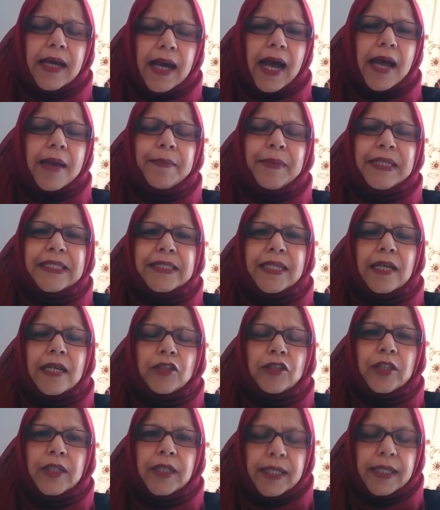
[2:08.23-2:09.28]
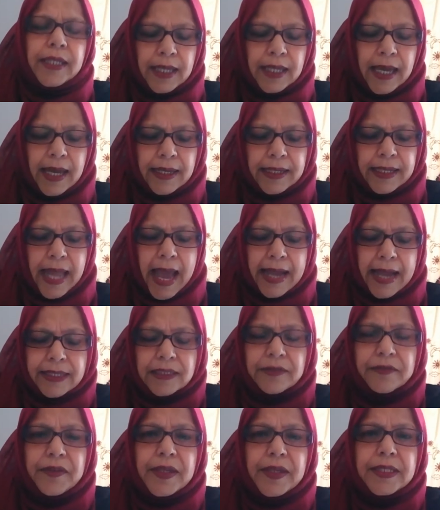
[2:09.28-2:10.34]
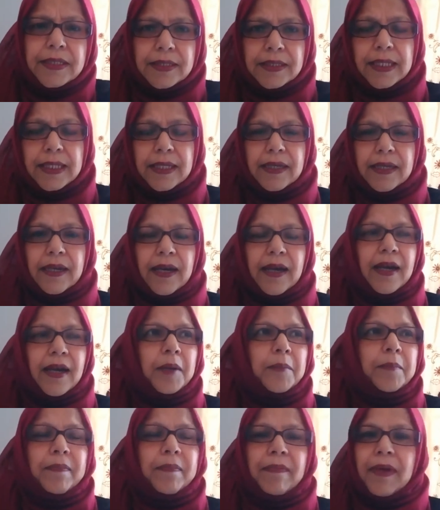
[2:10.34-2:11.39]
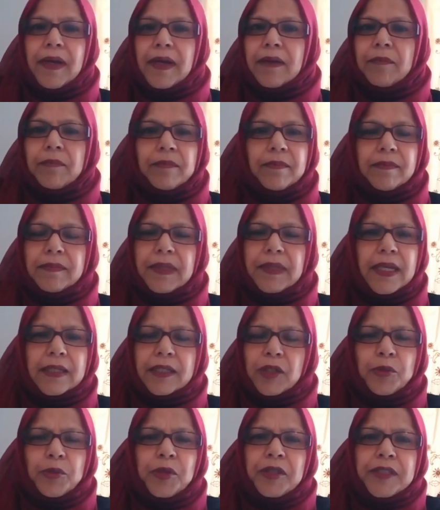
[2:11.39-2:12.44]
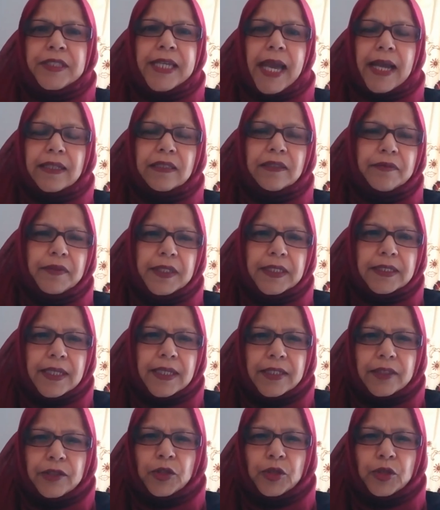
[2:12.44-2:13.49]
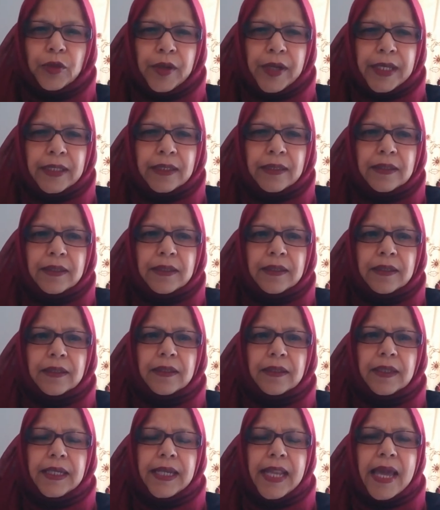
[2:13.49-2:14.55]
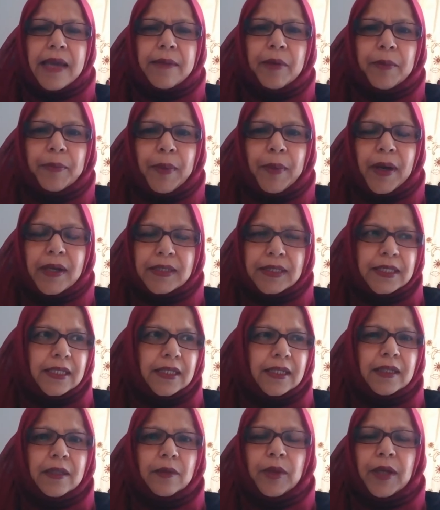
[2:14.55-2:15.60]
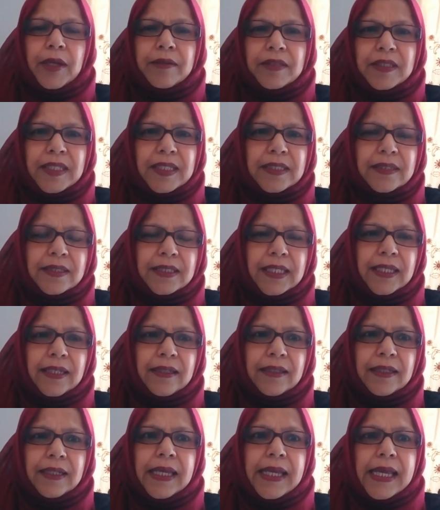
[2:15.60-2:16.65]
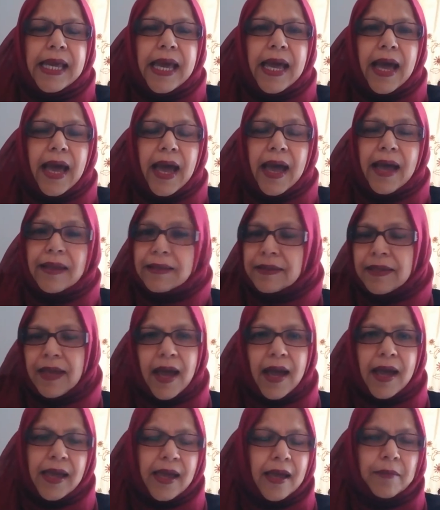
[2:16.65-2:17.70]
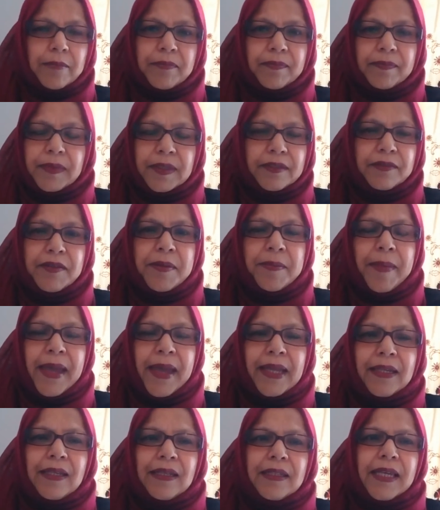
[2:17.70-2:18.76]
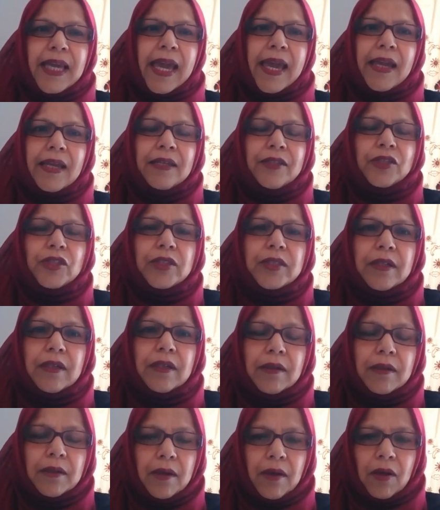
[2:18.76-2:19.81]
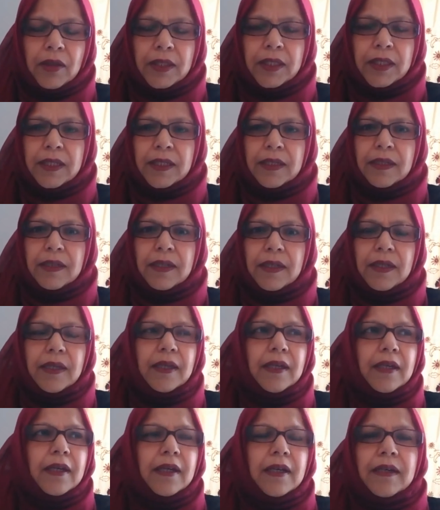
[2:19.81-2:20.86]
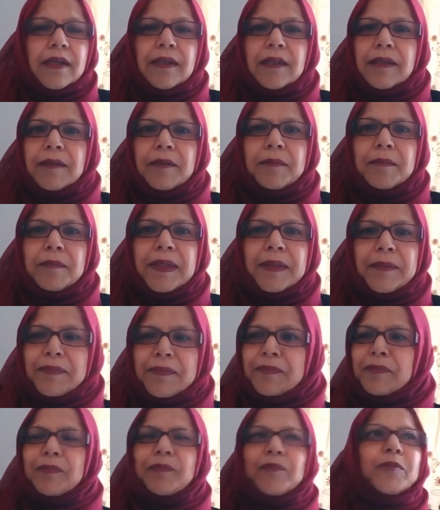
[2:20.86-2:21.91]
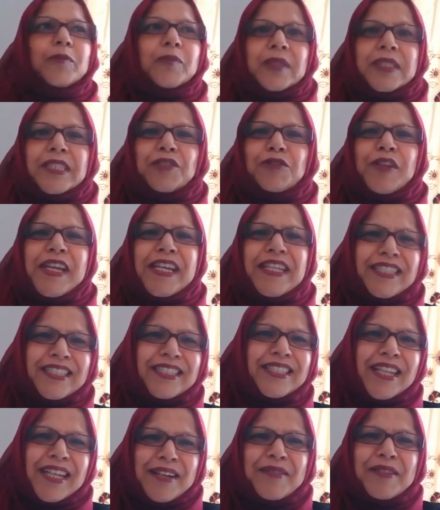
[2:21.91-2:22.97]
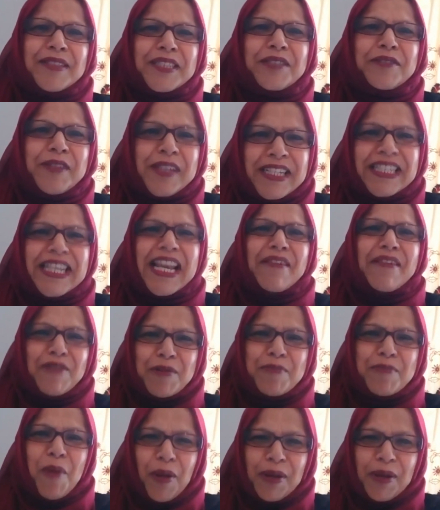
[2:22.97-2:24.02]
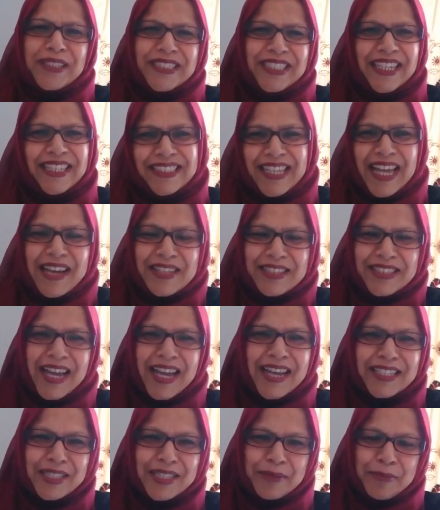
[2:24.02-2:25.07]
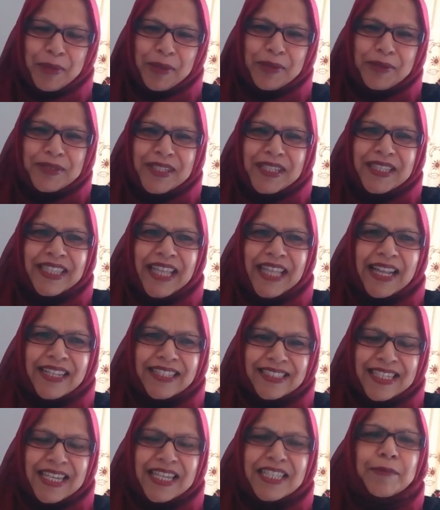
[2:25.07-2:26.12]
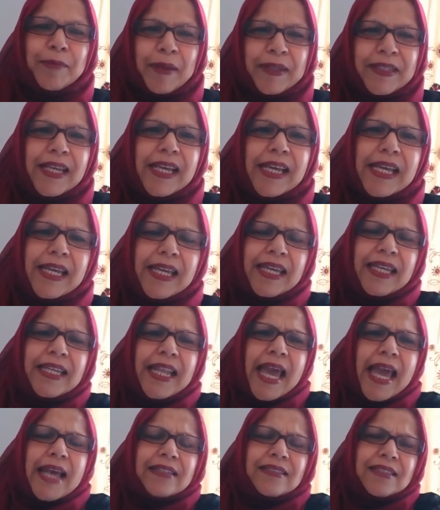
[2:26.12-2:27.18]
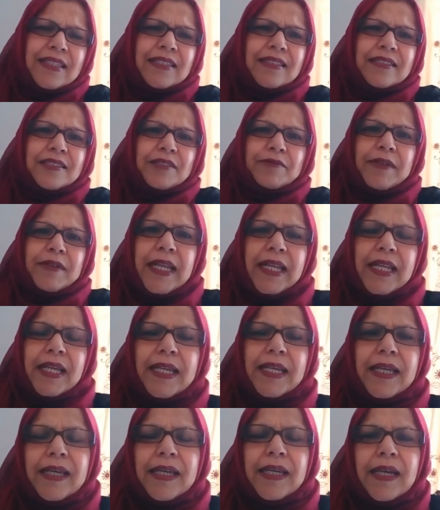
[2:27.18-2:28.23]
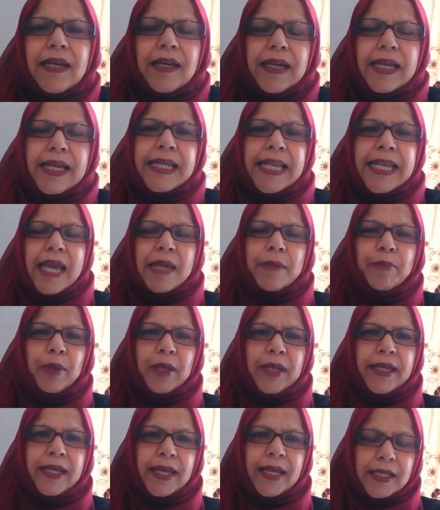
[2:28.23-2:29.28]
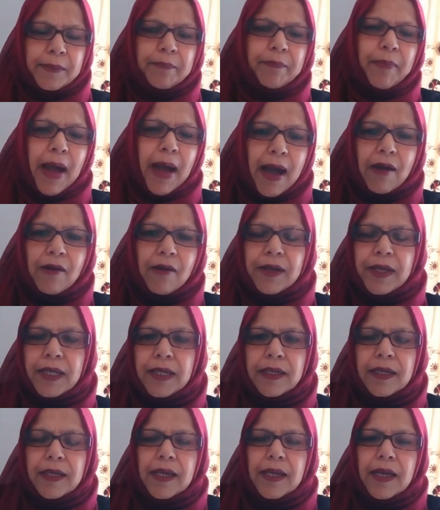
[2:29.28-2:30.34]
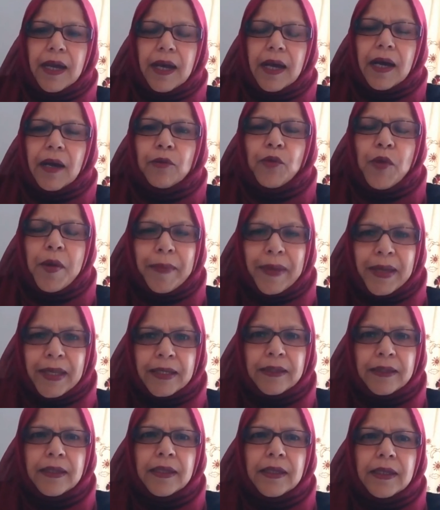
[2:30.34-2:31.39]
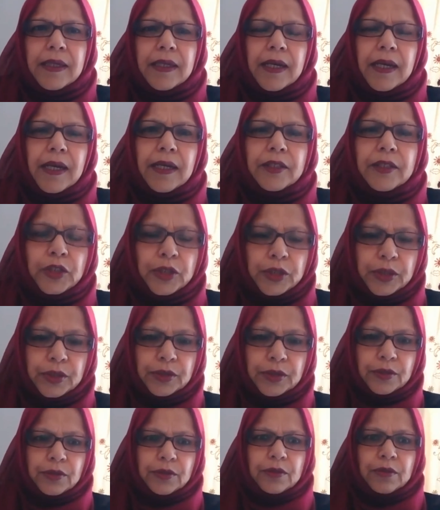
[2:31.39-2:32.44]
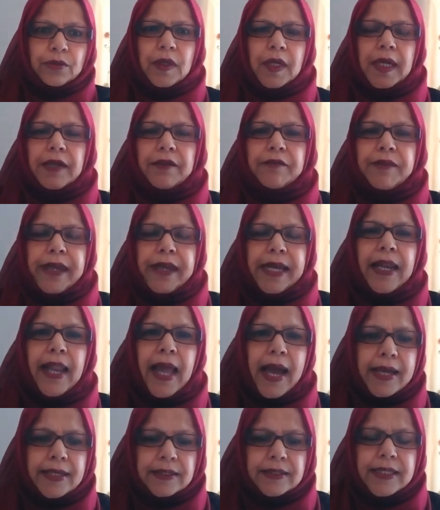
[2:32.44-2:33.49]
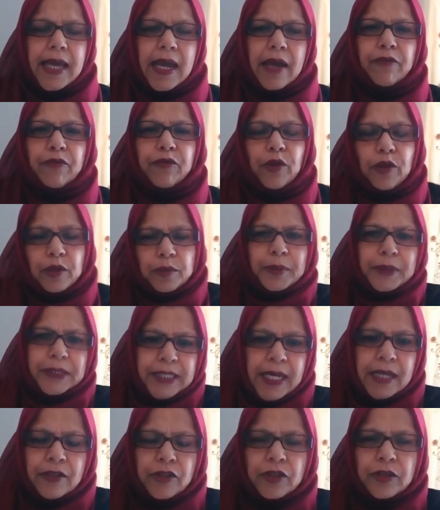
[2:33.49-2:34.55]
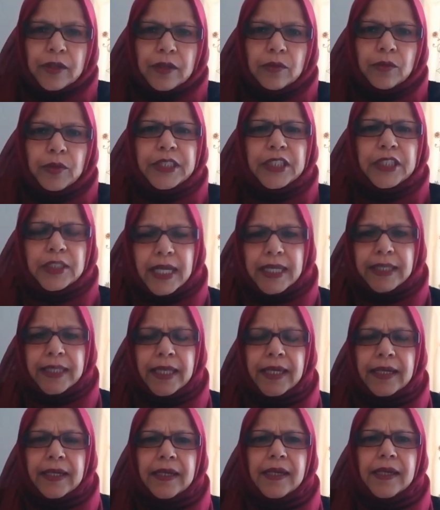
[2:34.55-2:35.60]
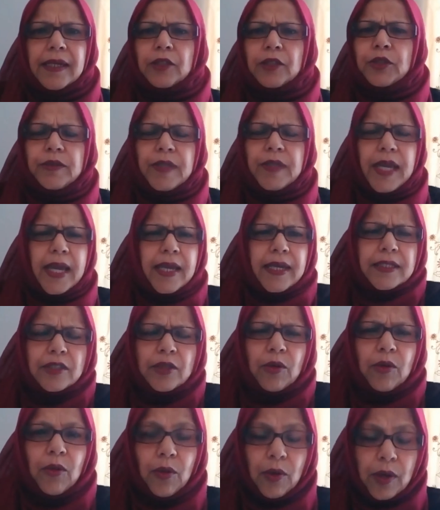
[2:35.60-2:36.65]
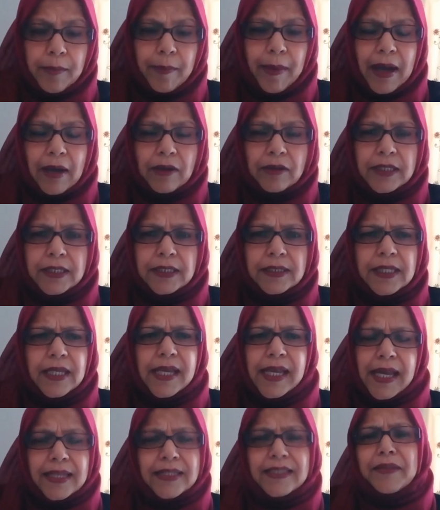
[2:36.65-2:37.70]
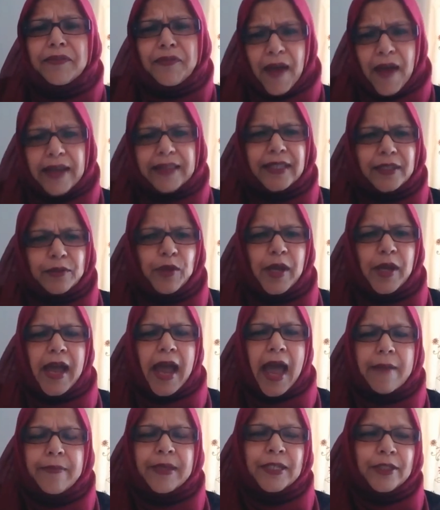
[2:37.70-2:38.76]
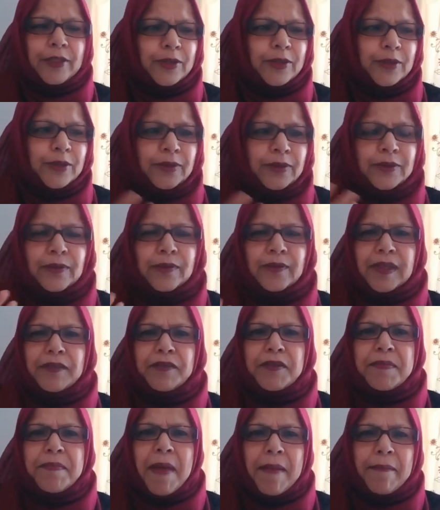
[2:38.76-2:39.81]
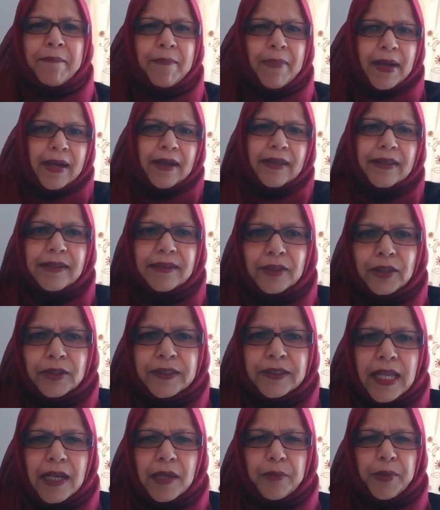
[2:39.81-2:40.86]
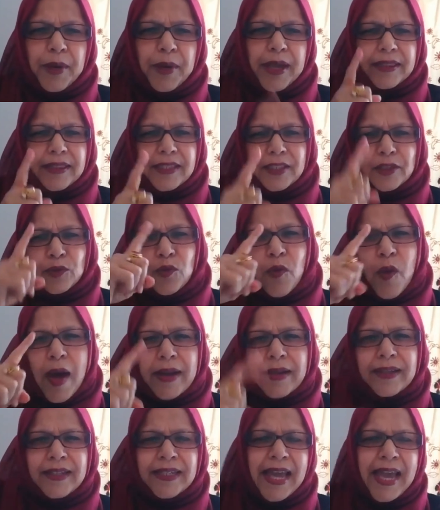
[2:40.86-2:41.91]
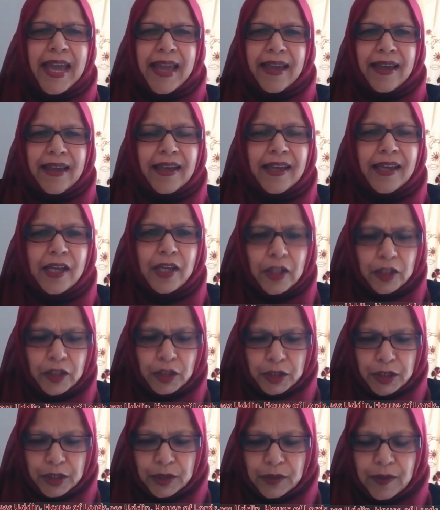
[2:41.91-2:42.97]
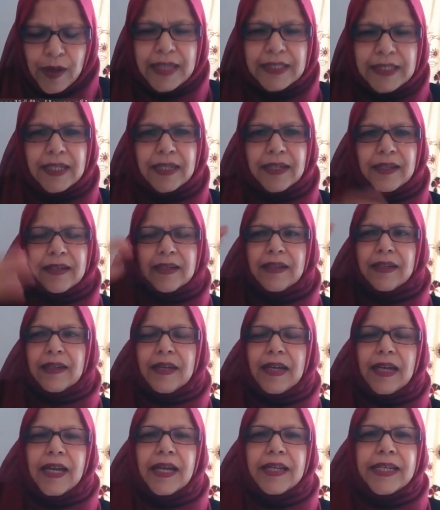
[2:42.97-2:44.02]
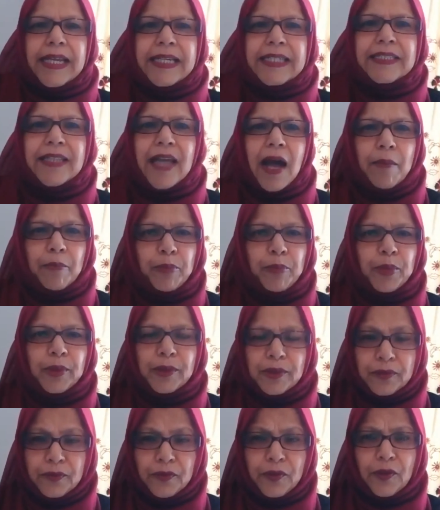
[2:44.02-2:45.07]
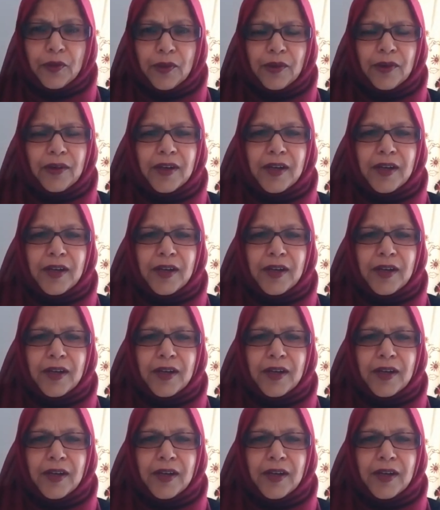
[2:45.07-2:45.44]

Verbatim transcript: I'm essentially an activist, um, um, a community activist. I joined the Labour Party when I was 16, and I have remained engaged uh, on the, uh, the streets street level politics, I, I, suppose, in that sense, but in essence, really uh, enabling and empowering uh, women uh, to realize their full potential, which is, I think, today is all about is the fact that we are having to remember to celebrate this one day to as a an example for